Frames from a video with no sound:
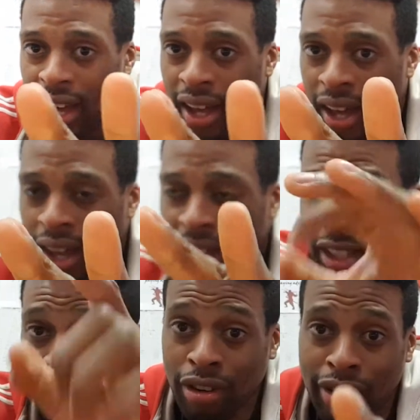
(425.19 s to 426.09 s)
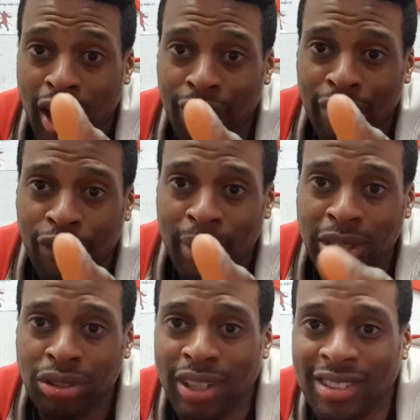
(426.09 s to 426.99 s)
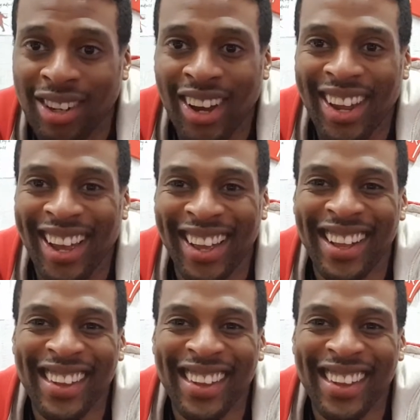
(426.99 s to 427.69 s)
recovering from injuries, all right?